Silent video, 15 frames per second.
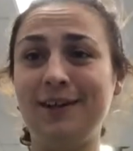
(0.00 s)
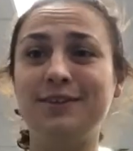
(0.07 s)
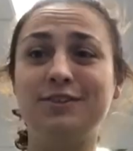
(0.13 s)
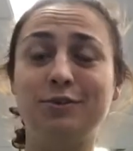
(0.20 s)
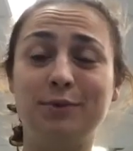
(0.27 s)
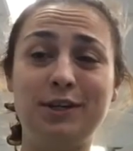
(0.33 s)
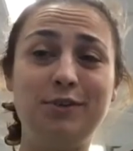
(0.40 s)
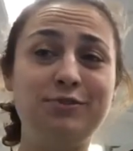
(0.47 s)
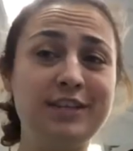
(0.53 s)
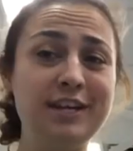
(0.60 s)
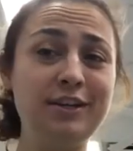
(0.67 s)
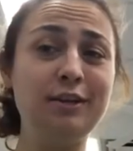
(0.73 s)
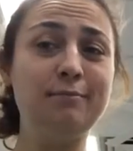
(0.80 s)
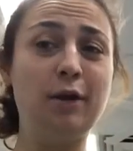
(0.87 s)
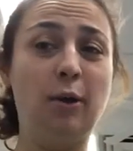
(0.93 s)
So when you
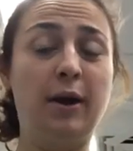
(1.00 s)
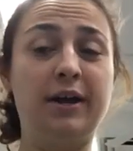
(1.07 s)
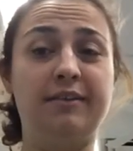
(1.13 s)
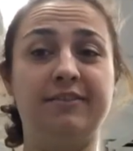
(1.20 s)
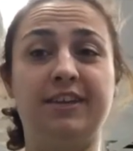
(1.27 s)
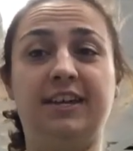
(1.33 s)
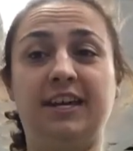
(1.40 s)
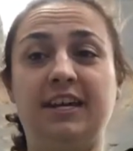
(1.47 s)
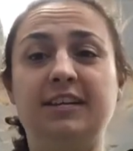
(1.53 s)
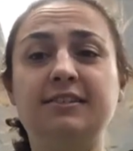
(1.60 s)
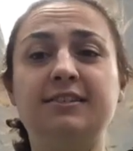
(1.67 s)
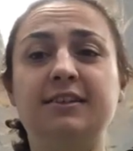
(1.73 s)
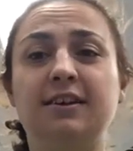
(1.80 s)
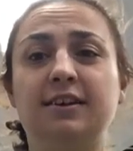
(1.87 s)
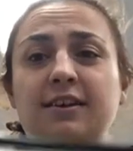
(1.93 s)
take your bow out of the
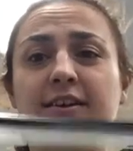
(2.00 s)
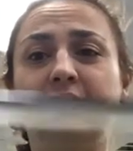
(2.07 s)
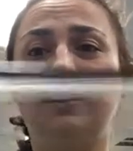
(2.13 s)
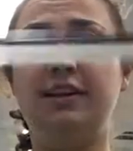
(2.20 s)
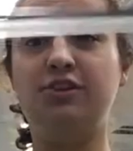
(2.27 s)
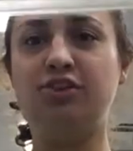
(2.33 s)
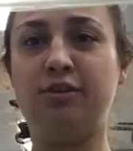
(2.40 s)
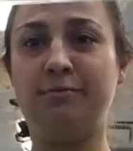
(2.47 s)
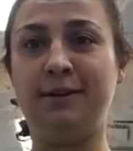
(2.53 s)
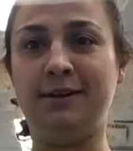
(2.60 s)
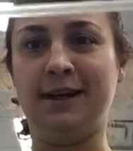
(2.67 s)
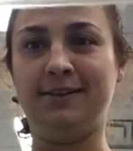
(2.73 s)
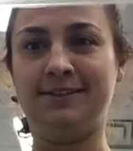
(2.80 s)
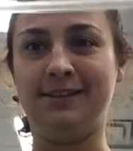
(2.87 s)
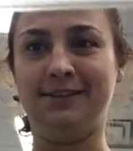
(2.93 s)
case, it should be
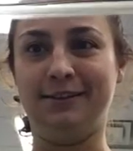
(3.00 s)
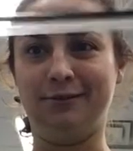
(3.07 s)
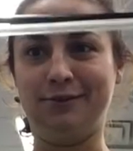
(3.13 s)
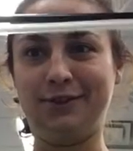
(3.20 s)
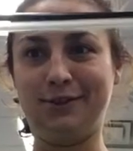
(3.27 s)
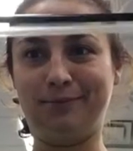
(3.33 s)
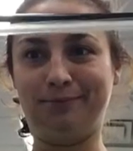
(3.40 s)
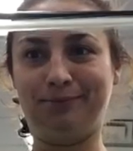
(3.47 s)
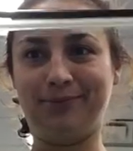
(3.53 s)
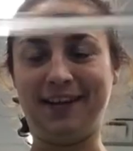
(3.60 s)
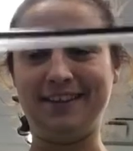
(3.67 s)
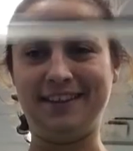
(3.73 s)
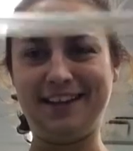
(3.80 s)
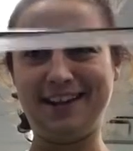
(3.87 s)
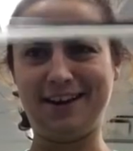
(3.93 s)
nice and loose.
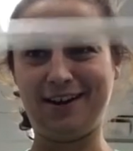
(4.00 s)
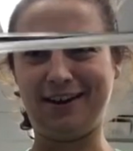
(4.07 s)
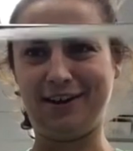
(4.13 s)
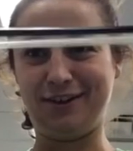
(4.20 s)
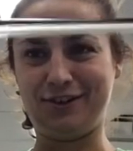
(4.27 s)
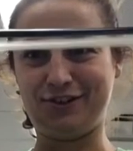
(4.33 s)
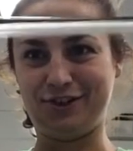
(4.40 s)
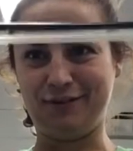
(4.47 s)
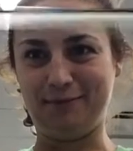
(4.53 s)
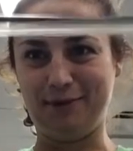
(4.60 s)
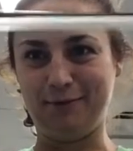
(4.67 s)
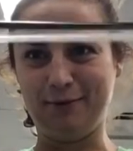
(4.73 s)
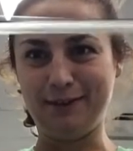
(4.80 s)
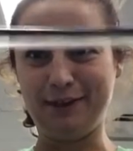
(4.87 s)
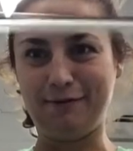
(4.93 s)
And the hair should be
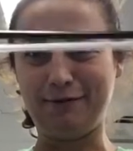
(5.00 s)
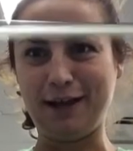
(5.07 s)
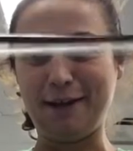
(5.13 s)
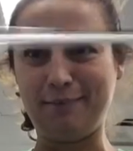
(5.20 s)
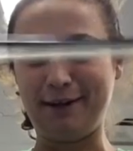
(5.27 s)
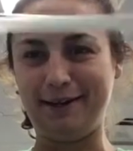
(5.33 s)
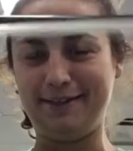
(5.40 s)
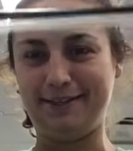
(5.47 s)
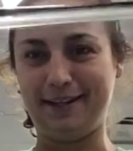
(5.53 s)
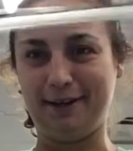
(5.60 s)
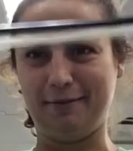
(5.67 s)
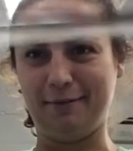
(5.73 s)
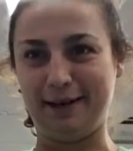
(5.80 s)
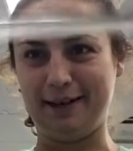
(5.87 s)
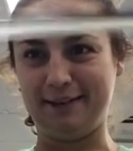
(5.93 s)
really floppy. See
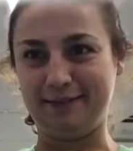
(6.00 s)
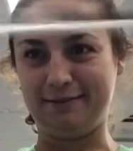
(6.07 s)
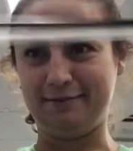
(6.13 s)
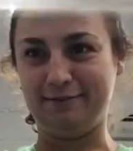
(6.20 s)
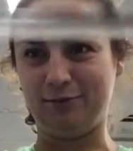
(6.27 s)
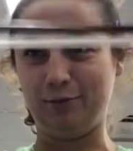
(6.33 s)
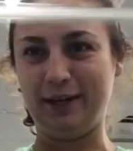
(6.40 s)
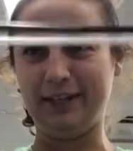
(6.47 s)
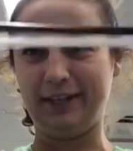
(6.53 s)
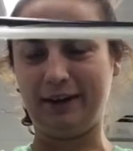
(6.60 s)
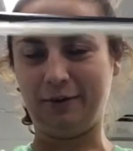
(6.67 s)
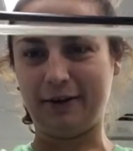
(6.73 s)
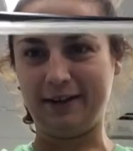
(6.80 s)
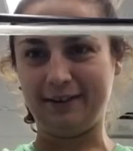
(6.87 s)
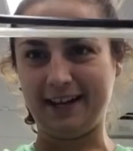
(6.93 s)
how mine is wiggling
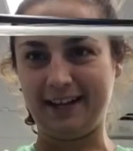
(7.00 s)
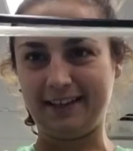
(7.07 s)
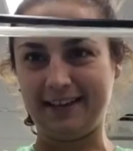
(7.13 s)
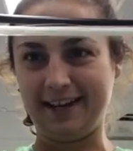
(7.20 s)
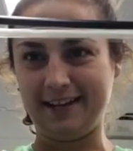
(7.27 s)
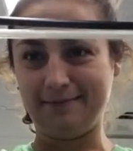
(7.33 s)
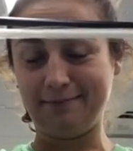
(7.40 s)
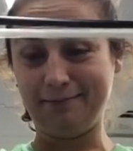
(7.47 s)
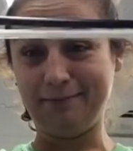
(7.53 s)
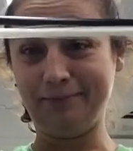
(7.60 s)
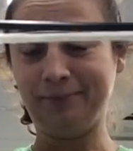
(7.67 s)
around like that?